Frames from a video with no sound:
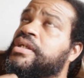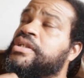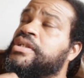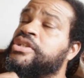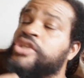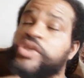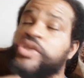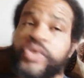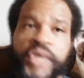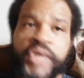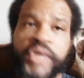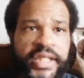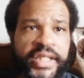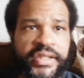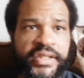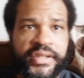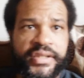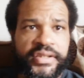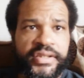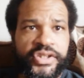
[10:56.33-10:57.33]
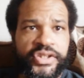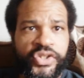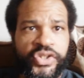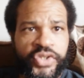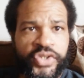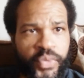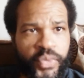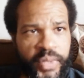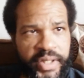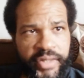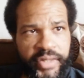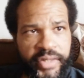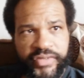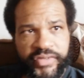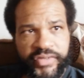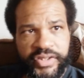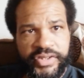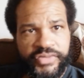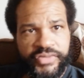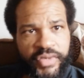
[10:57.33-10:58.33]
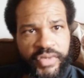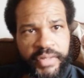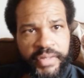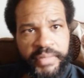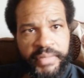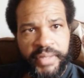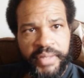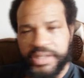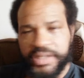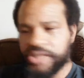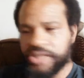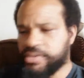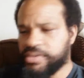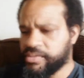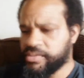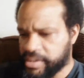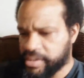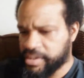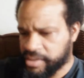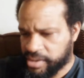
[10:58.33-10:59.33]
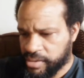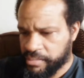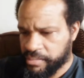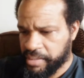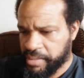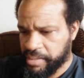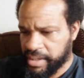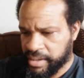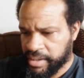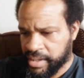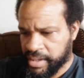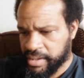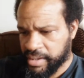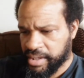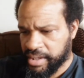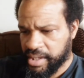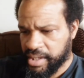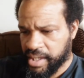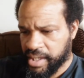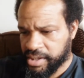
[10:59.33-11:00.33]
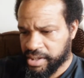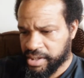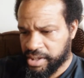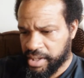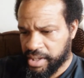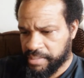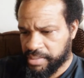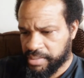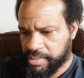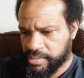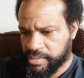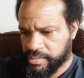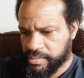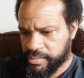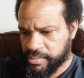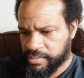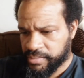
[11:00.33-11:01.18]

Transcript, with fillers: You know who else? Junior Witter versus Floyd Mayweather. But Junior Witter is so big now. He out of shape too.